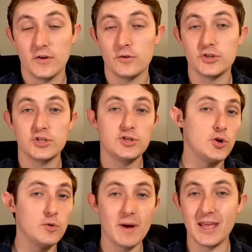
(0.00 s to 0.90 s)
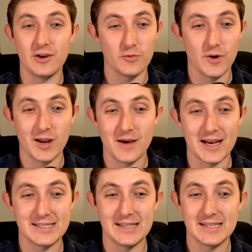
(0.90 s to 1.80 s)
There are just too many good running
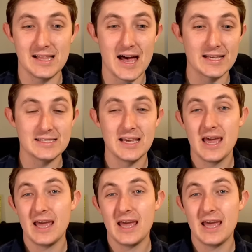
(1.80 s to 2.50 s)
backs in this class.